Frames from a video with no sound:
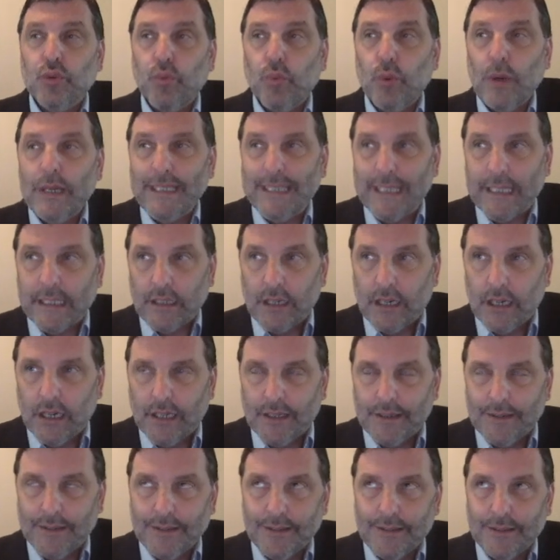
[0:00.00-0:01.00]

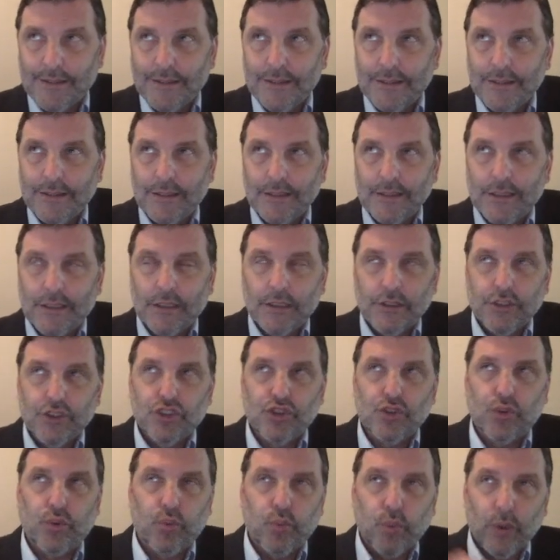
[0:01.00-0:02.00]
20-gon.
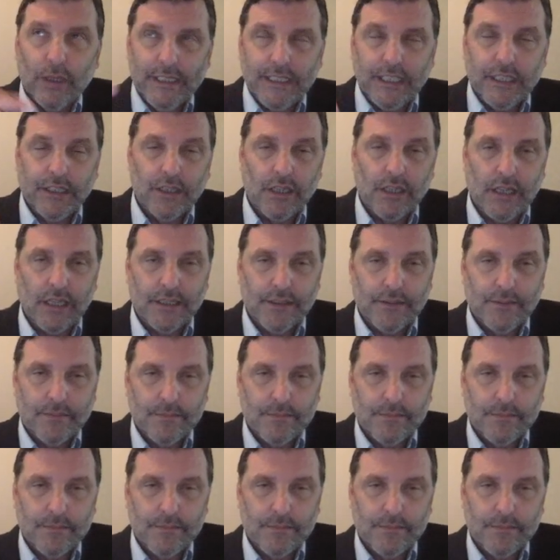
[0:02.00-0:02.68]
20-gon.